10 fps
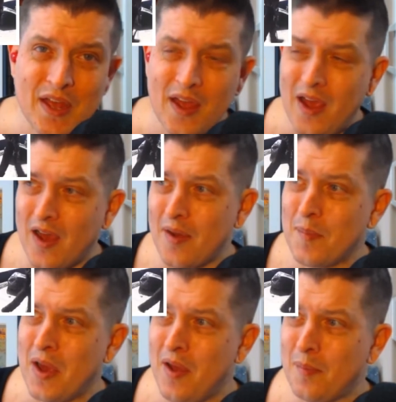
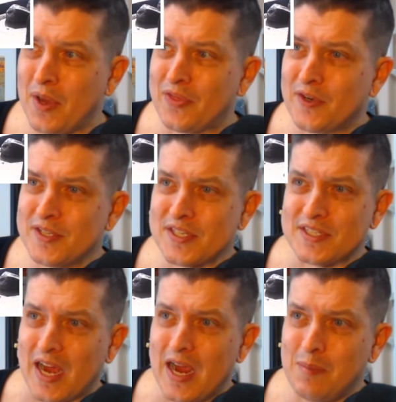But there is a
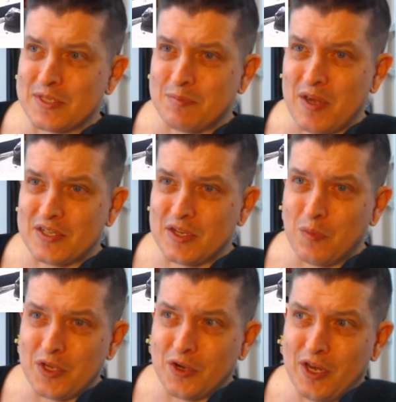time, especially when
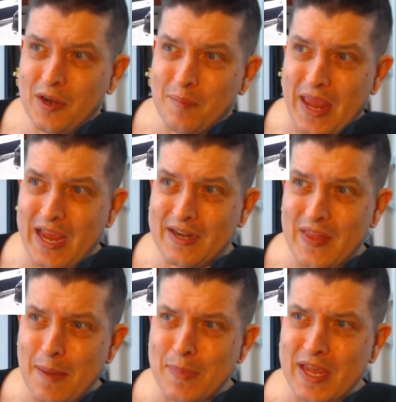you're in a band and
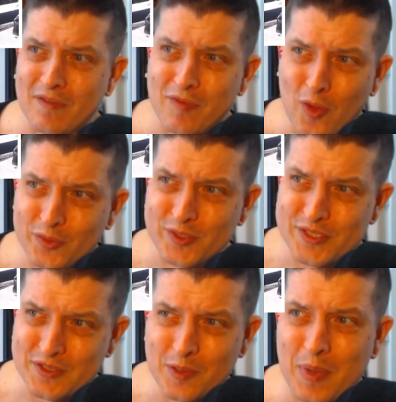that band falters and
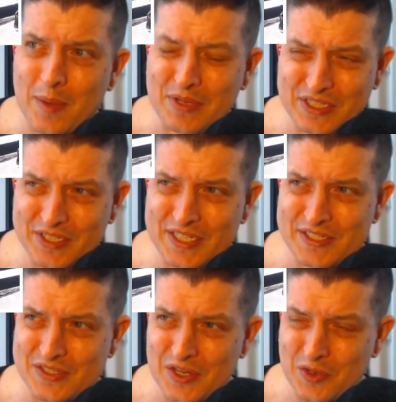their popularity is
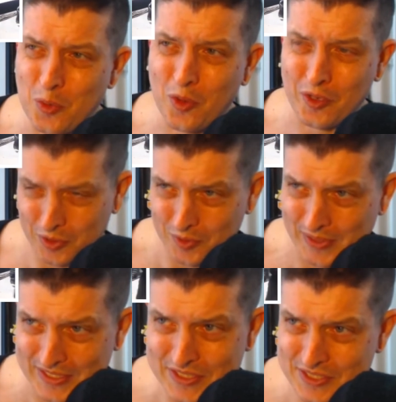no longer
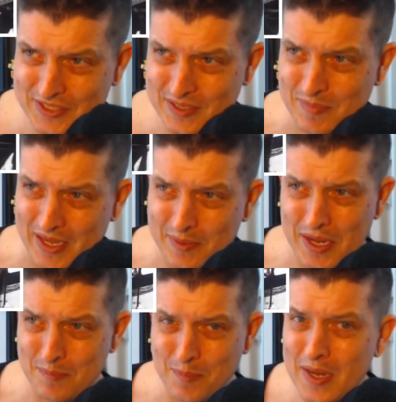granted to them, that it
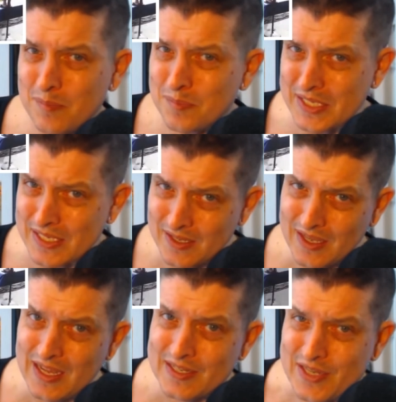might be
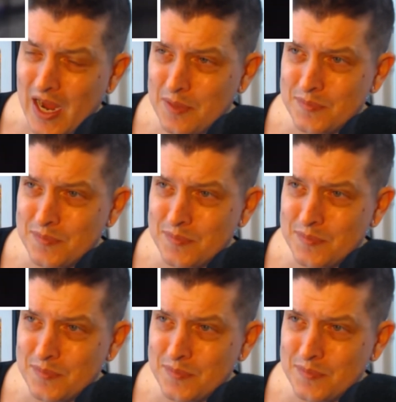time